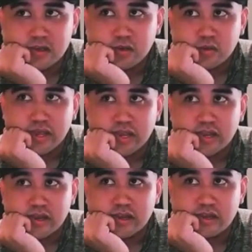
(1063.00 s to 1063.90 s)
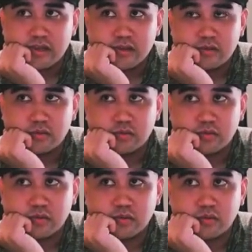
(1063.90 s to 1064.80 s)
when
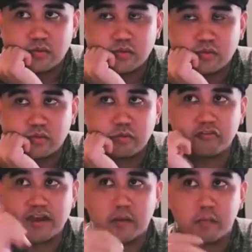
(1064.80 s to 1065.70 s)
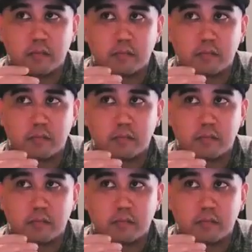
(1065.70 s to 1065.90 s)
we're trying to